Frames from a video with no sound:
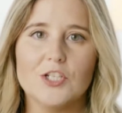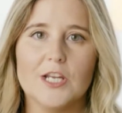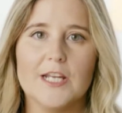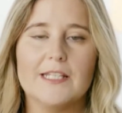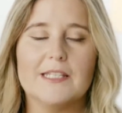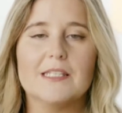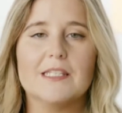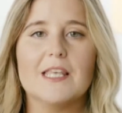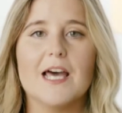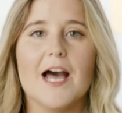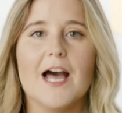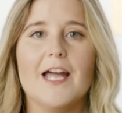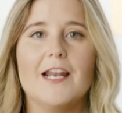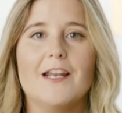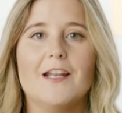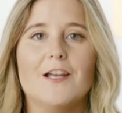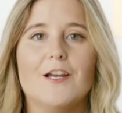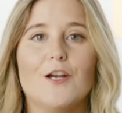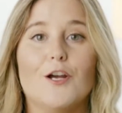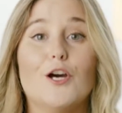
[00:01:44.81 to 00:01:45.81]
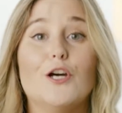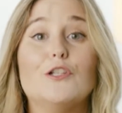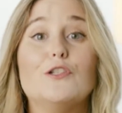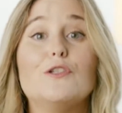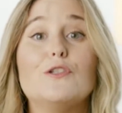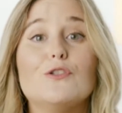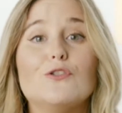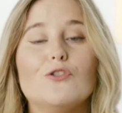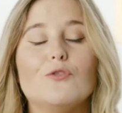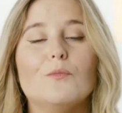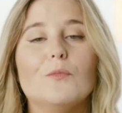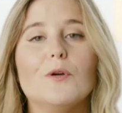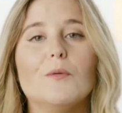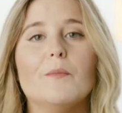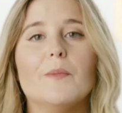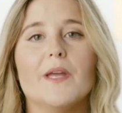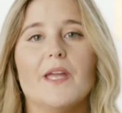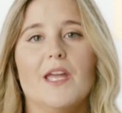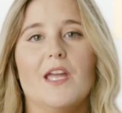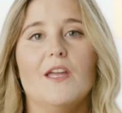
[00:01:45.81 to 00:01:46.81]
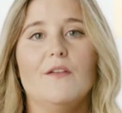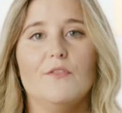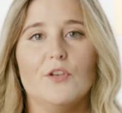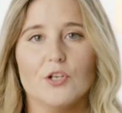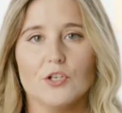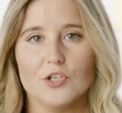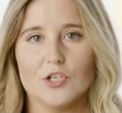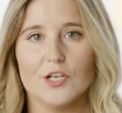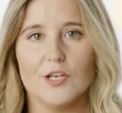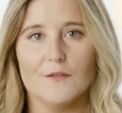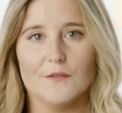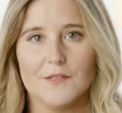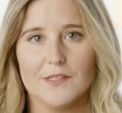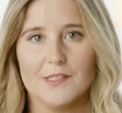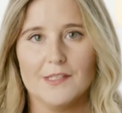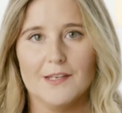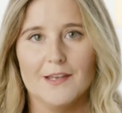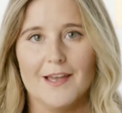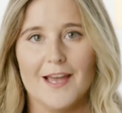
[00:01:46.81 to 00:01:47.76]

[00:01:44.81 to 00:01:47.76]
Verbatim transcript: It's that consumer behavior shifts